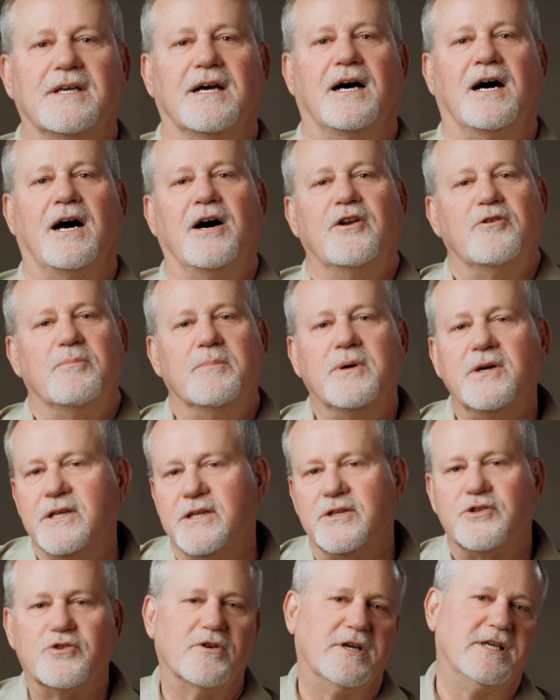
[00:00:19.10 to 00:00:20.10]
100
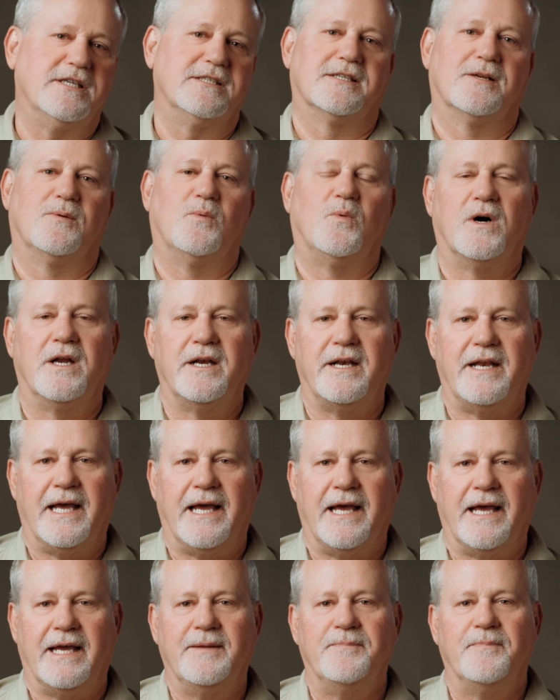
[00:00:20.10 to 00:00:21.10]
million trees in one
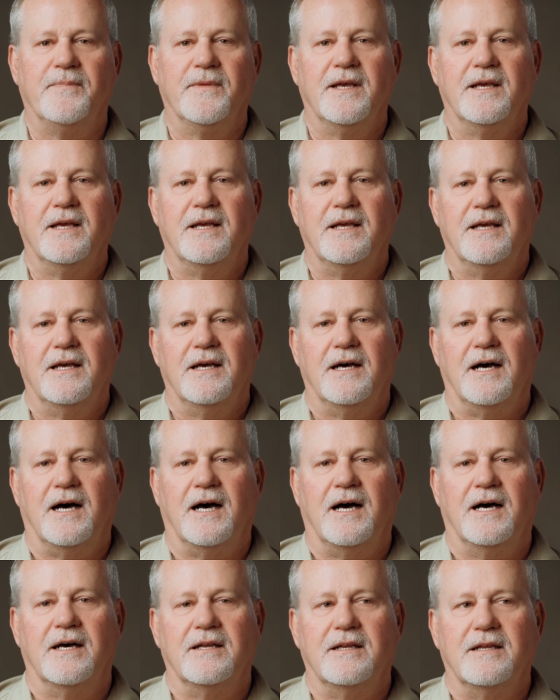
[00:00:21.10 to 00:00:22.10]
day.
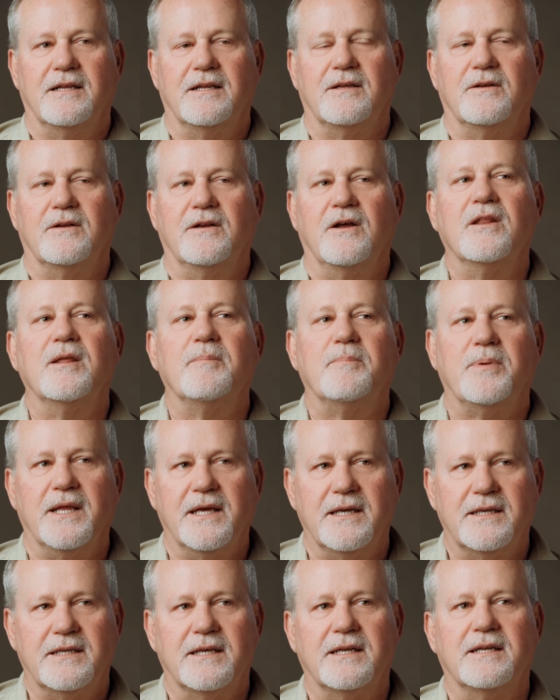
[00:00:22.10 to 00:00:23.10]
No, they
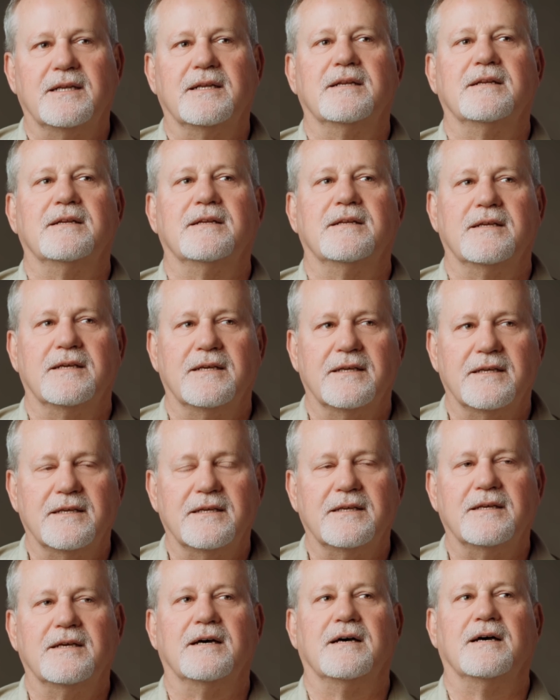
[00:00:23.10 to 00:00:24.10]
planted
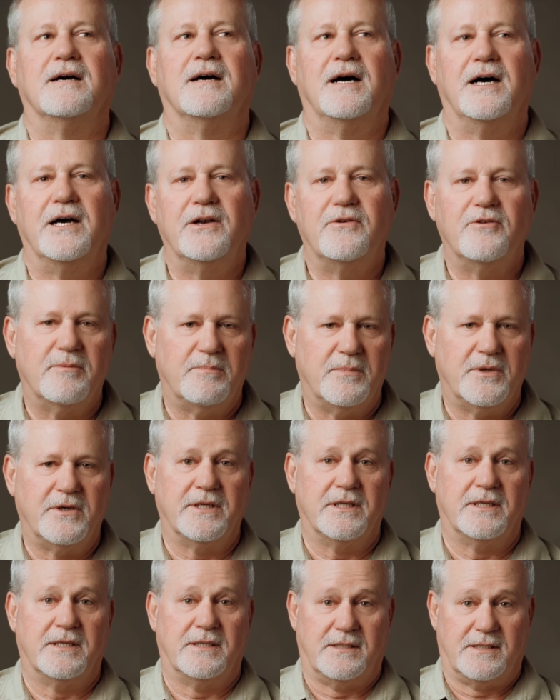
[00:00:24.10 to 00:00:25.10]
100
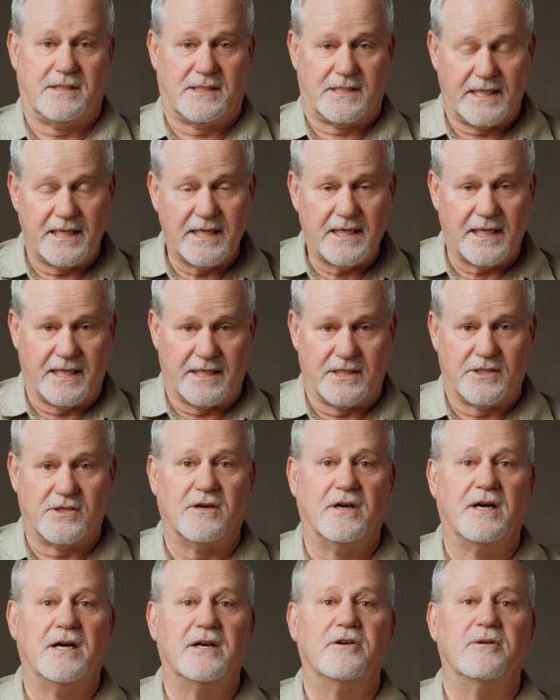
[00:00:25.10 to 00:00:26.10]
million seedlings or
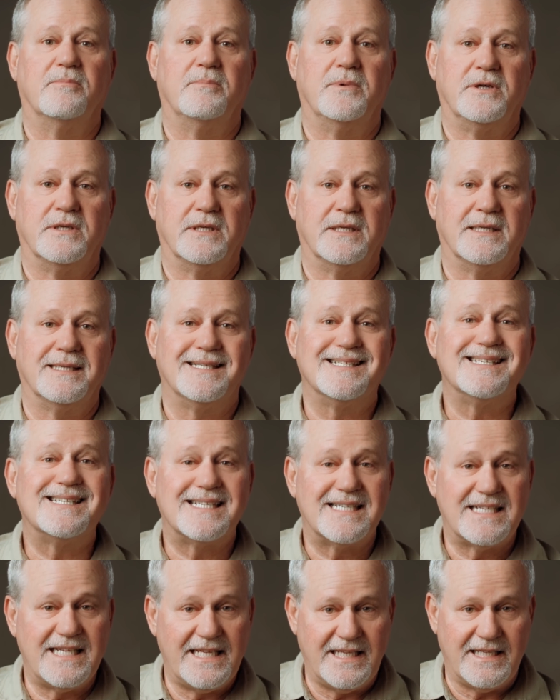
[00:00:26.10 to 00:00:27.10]
100 million
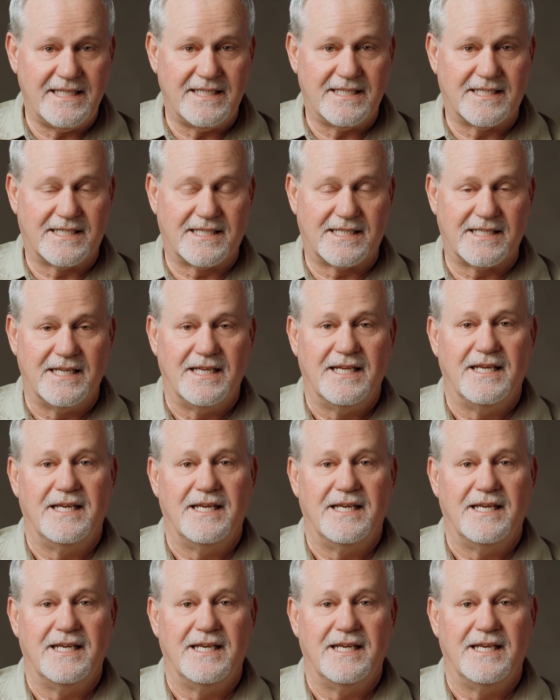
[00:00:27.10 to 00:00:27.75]
seeds.